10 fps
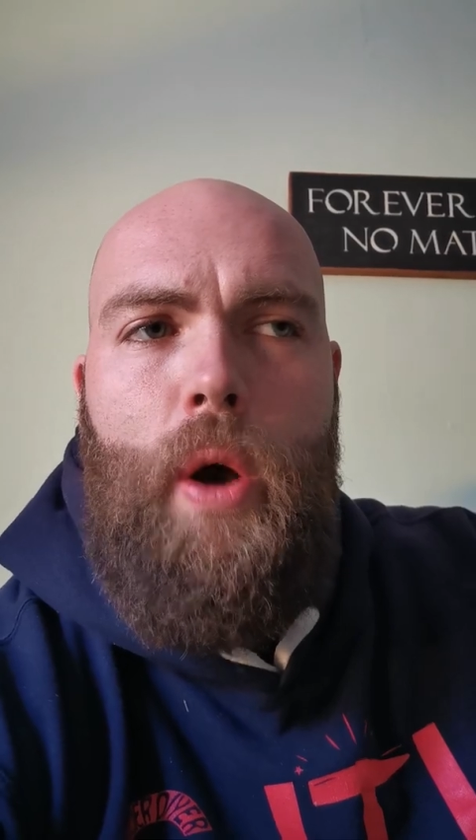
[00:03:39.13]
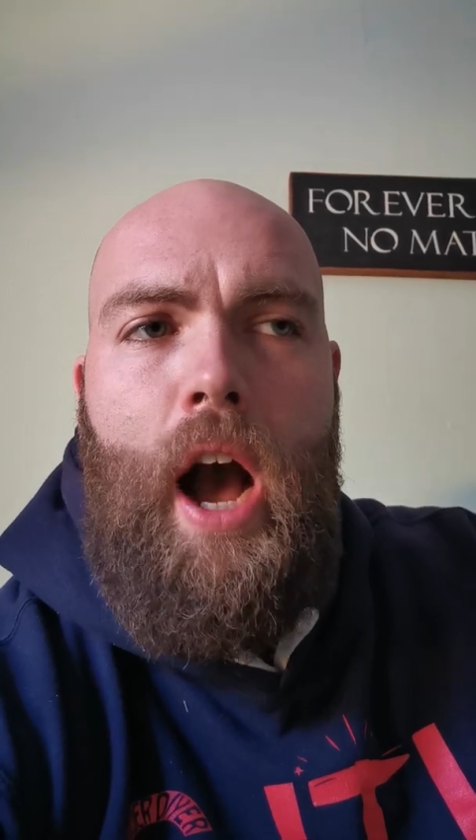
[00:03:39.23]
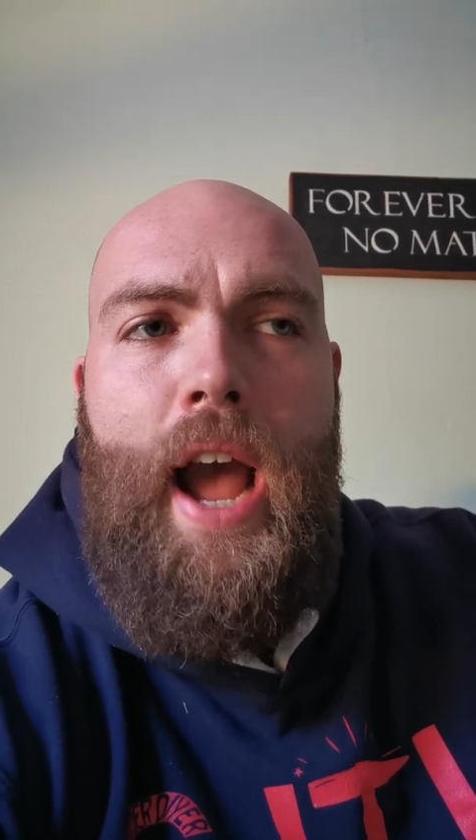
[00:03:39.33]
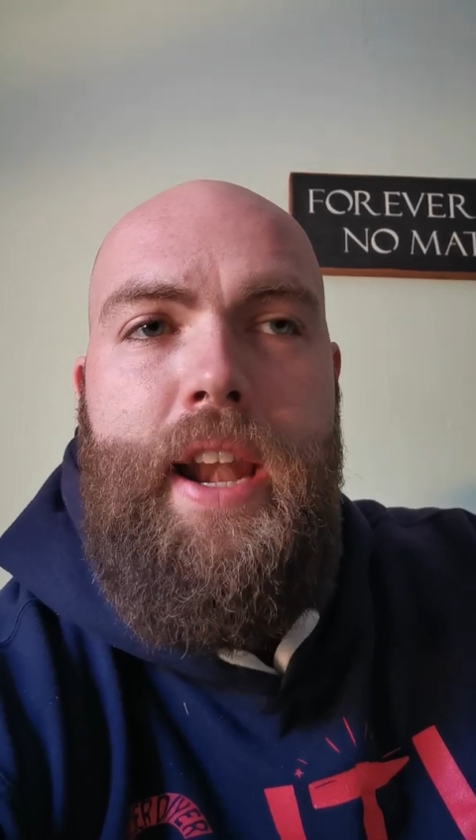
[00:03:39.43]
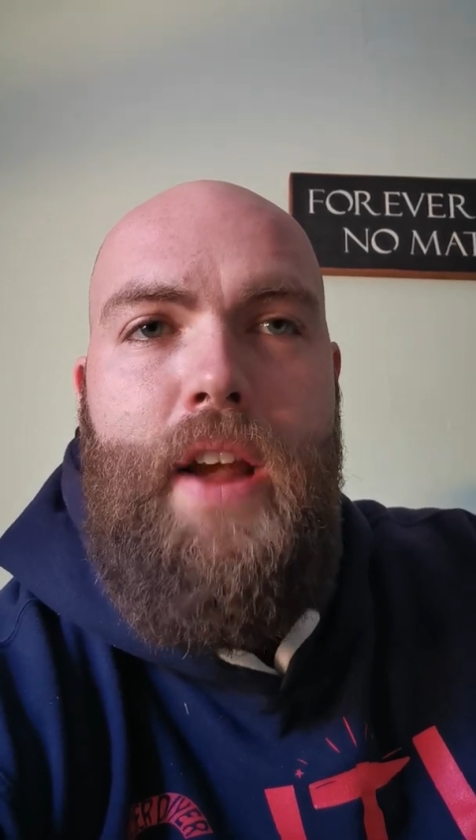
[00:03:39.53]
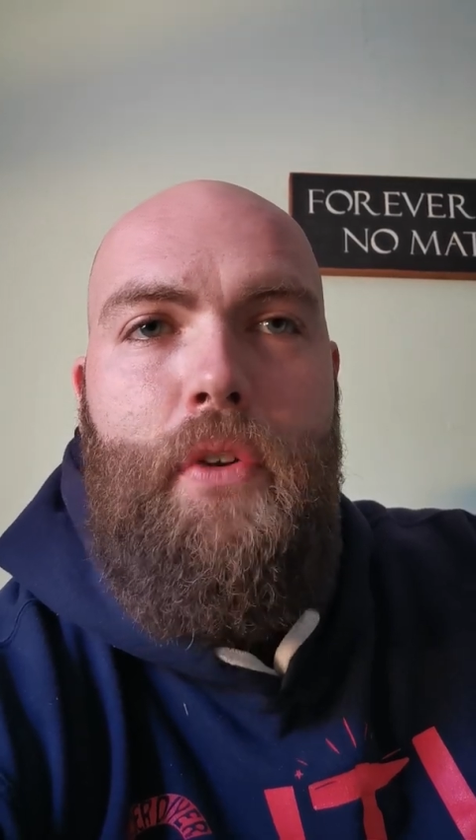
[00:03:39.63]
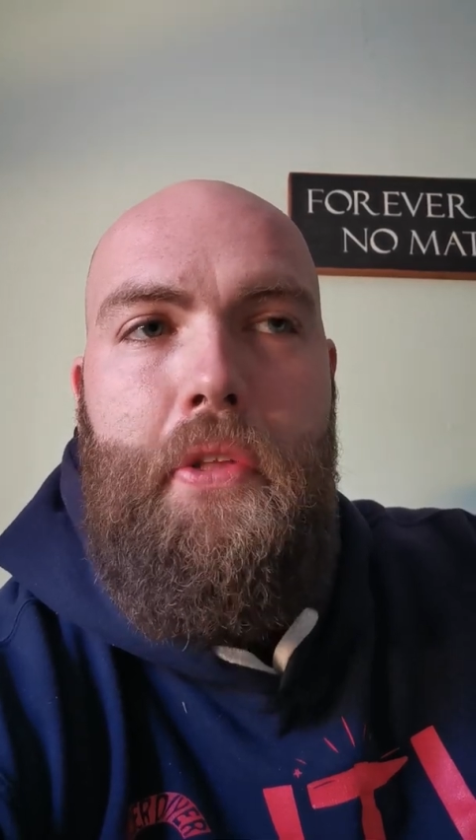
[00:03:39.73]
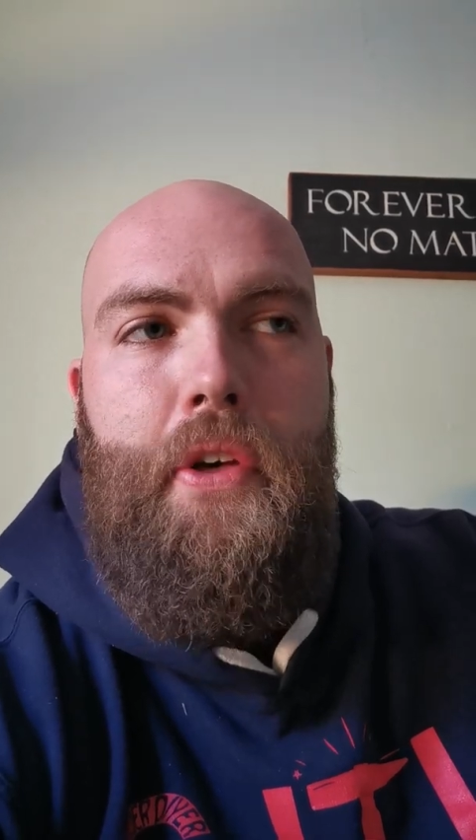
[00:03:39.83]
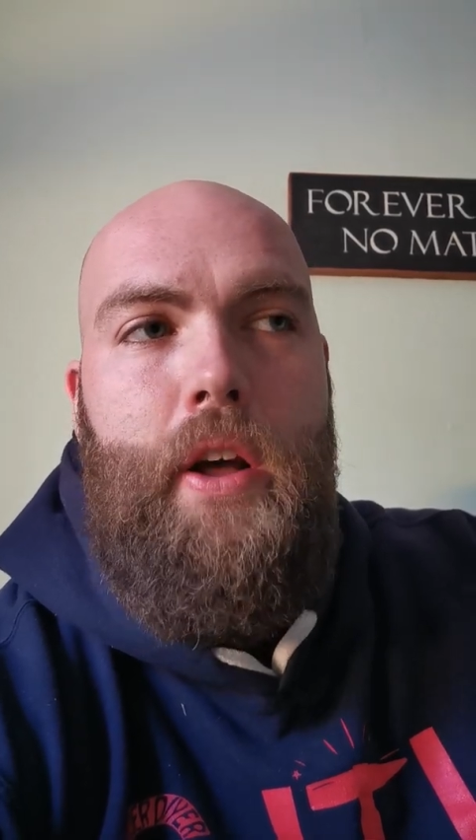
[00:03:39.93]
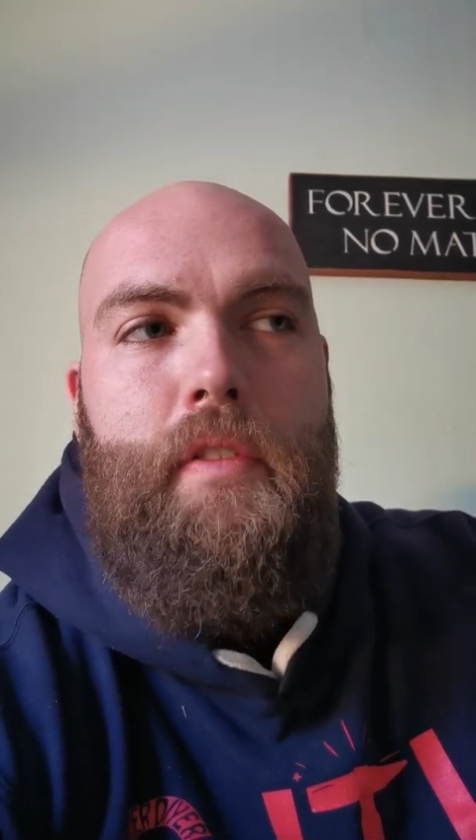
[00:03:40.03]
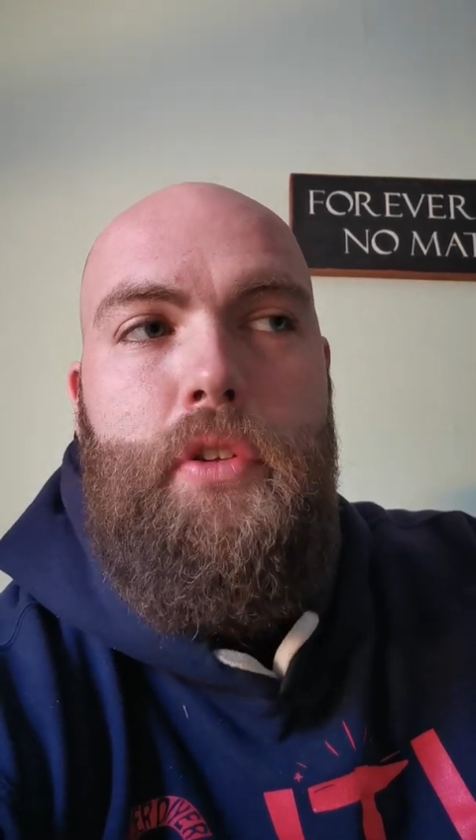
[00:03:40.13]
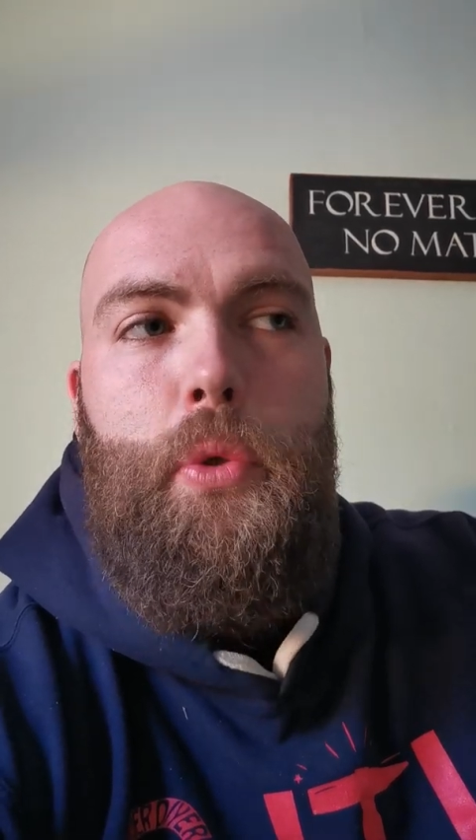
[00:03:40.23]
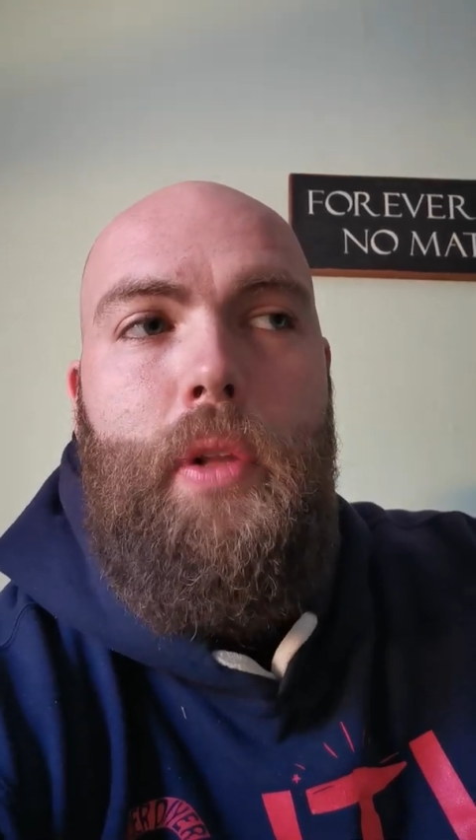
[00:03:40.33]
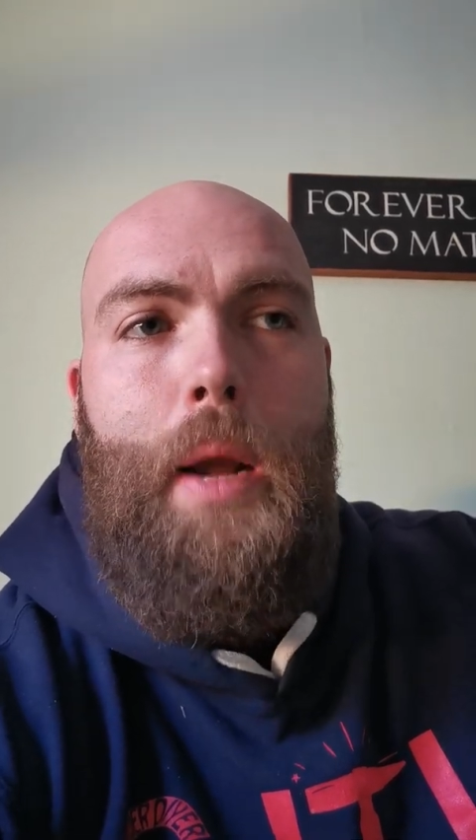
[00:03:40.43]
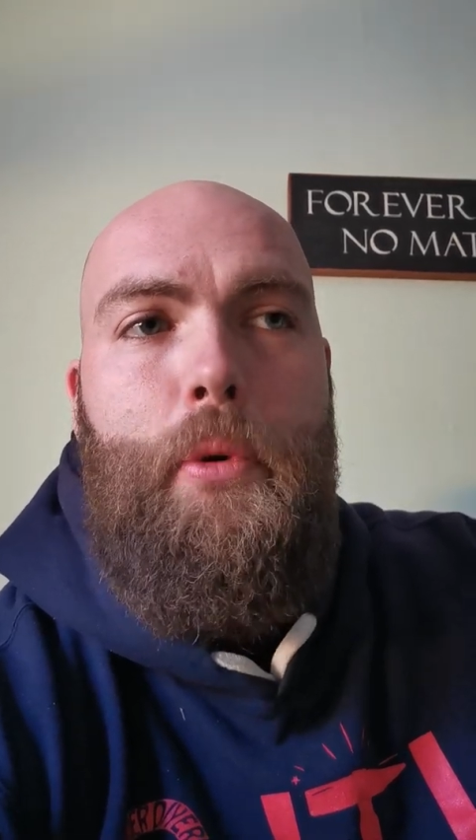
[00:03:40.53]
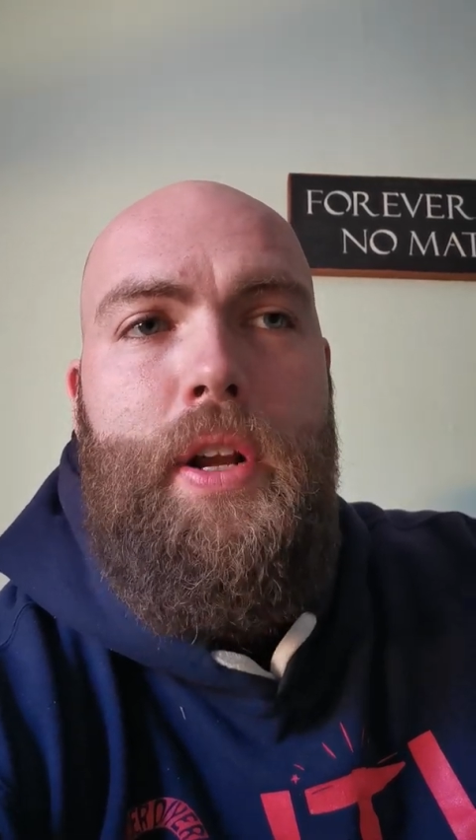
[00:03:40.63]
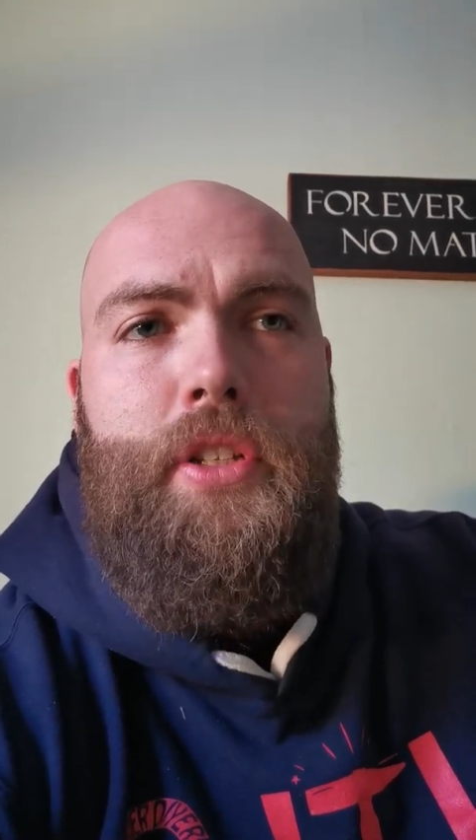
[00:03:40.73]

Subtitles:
I never thought of the tool library